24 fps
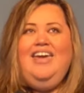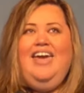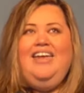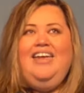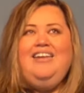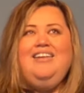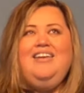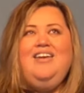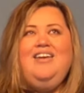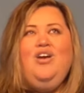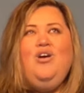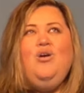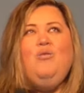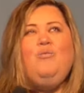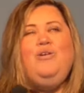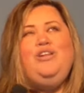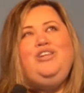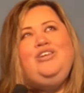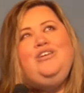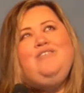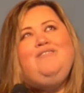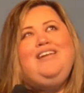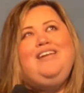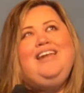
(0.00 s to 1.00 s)
And
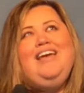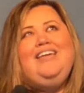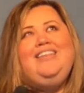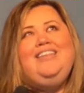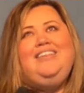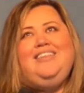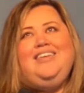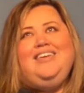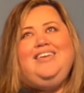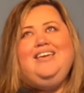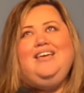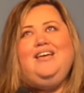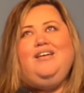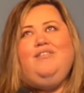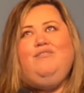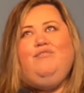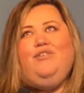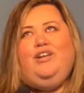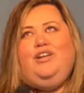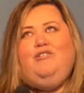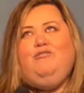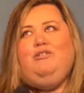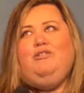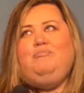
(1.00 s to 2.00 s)
when you and I think of
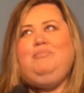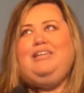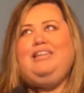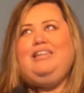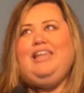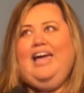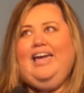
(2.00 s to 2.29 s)
what it would be